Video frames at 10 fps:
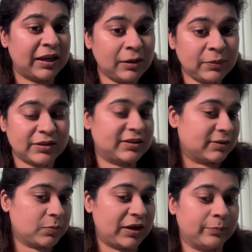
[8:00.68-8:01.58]
elements
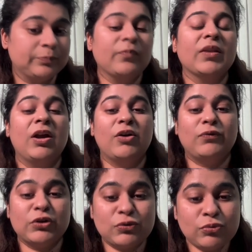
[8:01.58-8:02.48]
as well.
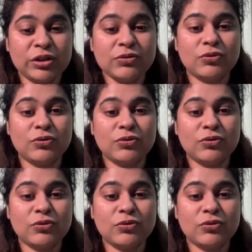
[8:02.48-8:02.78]
For students